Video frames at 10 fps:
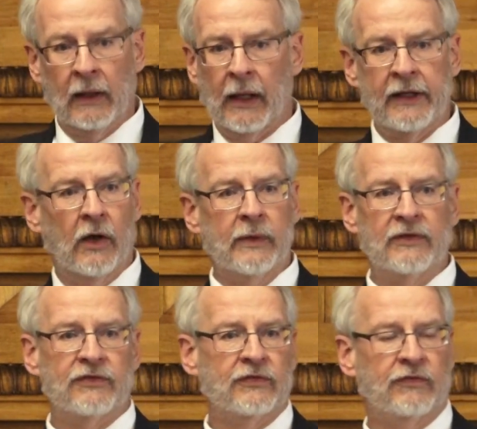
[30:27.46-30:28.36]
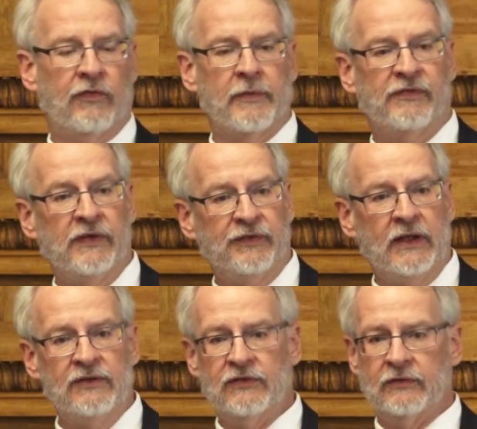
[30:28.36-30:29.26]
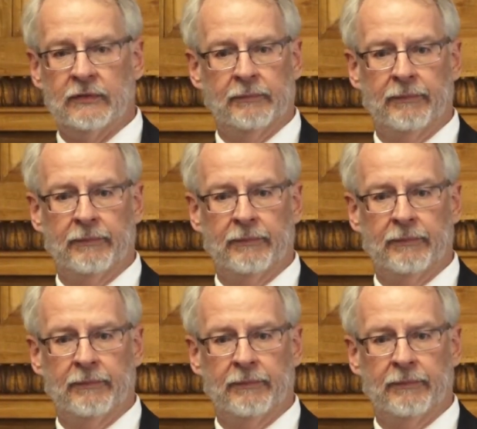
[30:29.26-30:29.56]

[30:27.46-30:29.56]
I know he's from the 50s.